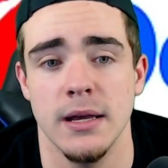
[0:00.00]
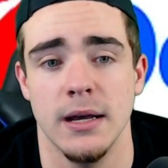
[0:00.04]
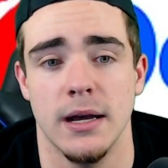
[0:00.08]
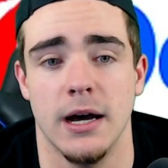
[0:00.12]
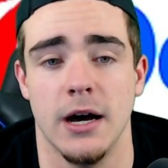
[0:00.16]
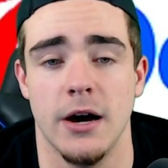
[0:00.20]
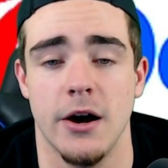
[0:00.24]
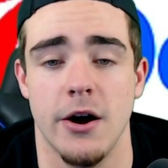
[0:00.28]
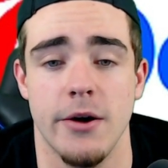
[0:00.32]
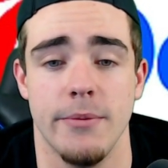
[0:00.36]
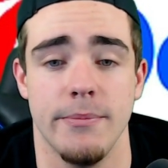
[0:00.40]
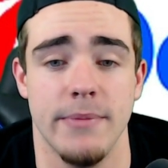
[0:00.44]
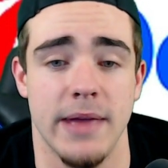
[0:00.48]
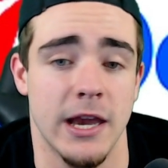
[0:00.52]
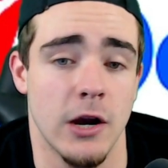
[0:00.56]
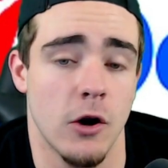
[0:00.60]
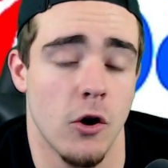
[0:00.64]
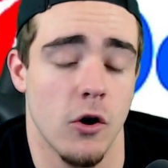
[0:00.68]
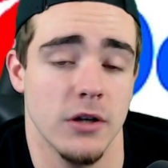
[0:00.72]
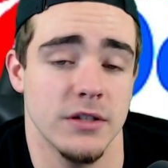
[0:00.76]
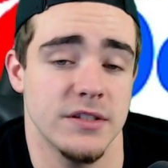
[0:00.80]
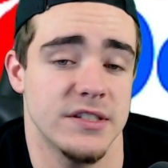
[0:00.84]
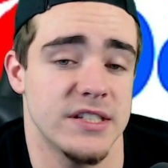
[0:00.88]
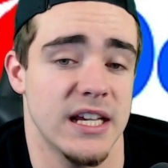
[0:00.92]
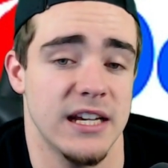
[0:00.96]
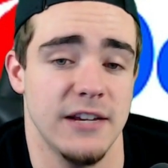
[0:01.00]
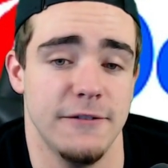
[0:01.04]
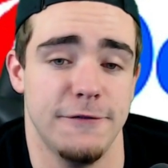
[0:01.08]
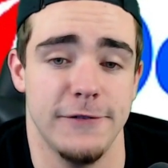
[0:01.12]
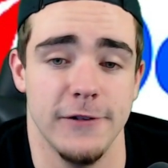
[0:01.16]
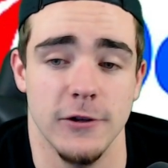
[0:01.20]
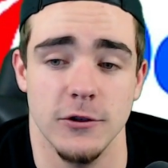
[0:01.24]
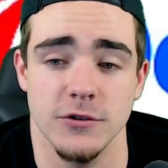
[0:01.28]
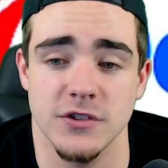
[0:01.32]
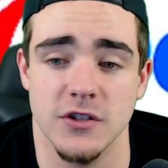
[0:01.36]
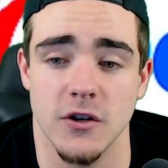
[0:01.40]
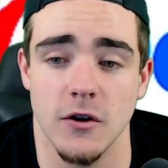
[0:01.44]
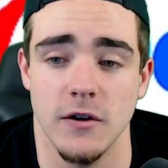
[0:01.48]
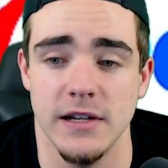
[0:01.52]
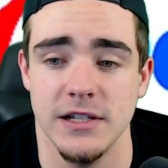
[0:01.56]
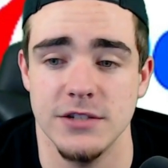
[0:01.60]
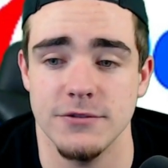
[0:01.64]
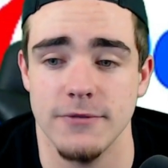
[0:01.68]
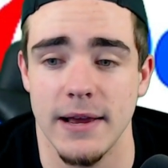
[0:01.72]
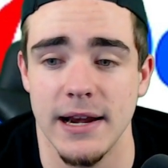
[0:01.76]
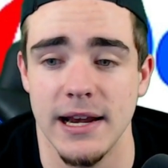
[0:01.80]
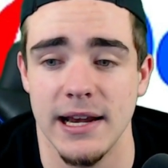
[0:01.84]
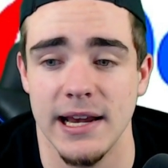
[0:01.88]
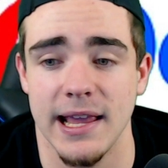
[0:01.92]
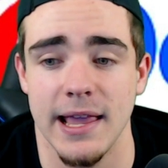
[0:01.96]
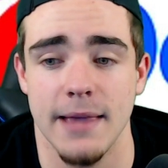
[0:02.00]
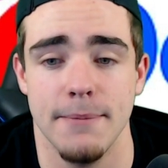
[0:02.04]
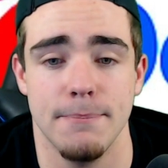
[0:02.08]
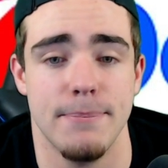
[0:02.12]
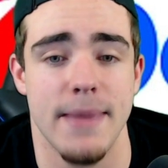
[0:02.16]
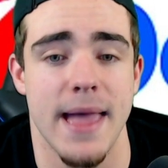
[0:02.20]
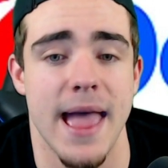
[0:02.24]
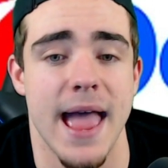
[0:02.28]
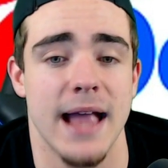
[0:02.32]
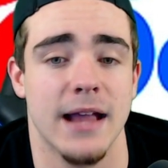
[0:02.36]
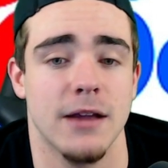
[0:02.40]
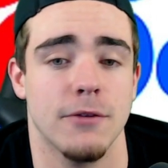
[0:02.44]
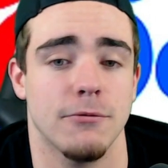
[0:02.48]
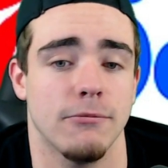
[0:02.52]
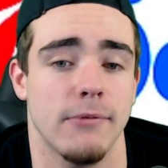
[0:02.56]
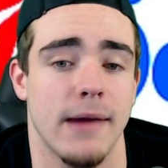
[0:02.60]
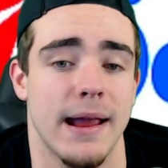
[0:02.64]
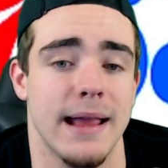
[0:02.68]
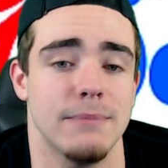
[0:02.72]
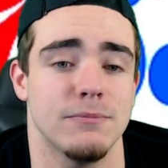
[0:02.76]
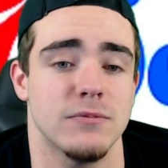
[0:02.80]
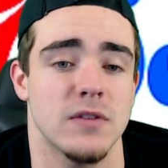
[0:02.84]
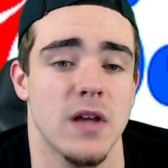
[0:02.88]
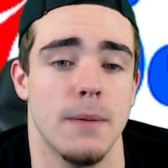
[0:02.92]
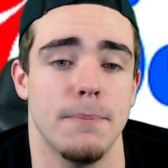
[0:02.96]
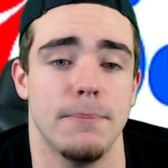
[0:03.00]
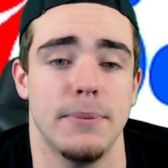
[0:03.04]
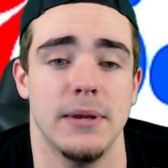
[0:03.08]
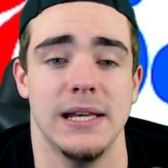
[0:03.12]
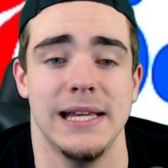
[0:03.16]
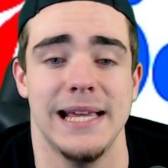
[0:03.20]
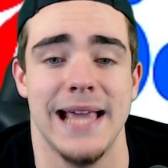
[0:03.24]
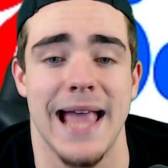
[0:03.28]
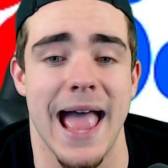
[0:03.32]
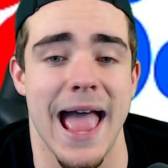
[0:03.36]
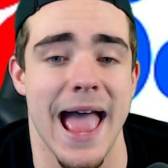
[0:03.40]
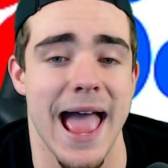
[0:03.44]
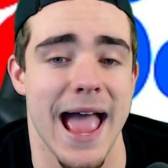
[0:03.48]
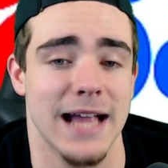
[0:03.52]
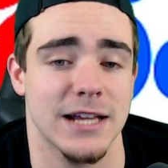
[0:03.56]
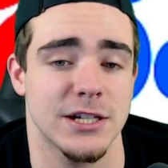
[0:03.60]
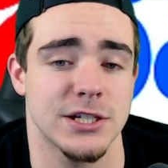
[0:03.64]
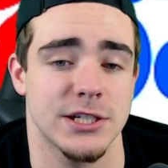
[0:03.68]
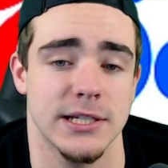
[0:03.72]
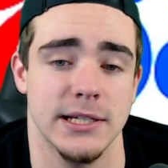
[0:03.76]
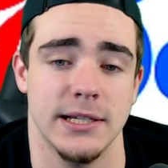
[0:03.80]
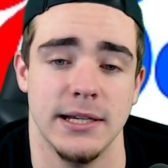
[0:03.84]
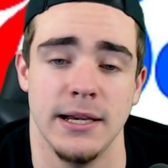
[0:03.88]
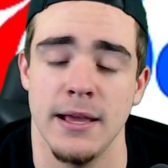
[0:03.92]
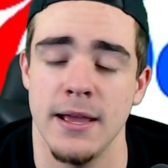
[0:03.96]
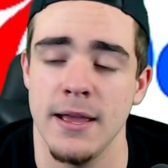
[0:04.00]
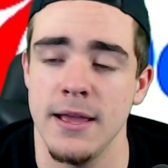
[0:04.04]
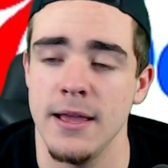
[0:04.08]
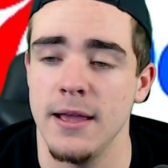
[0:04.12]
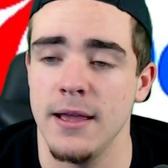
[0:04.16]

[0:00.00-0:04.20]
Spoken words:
And Harden said he feels good. He's ready to get back, ramped up in the action.